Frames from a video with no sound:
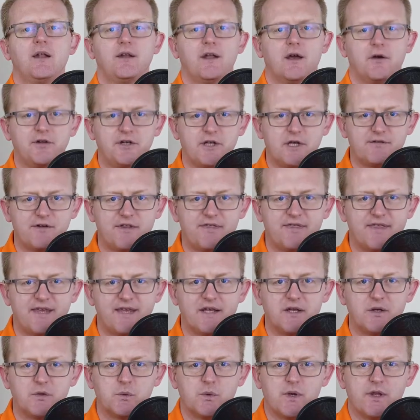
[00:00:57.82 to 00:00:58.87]
Now, the other
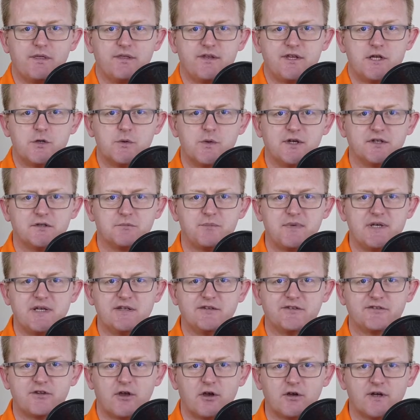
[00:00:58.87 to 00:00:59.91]
thing with the
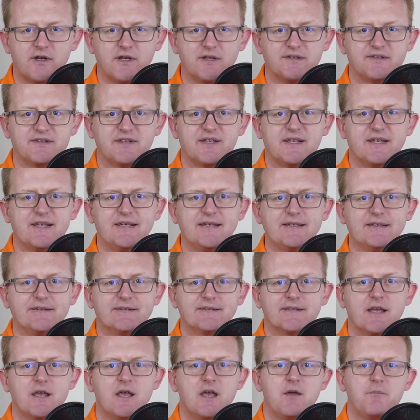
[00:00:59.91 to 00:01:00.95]
USB sockets
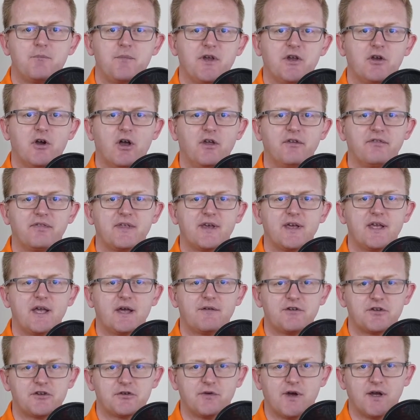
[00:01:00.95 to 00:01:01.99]
is, because they
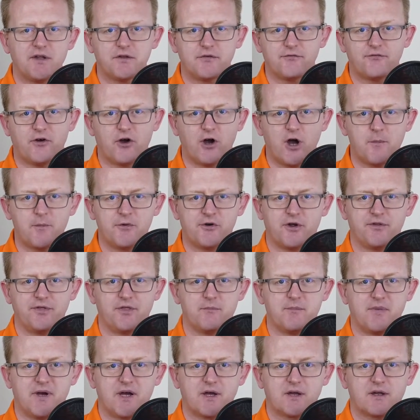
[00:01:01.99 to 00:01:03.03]
have a transformer
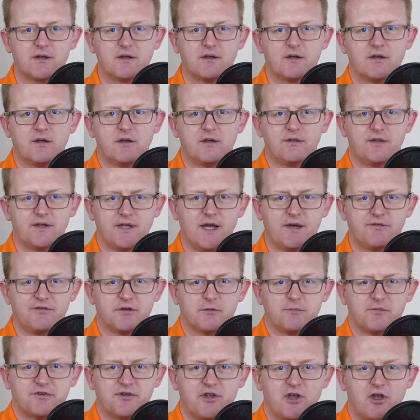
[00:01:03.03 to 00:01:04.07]
on the back, they have some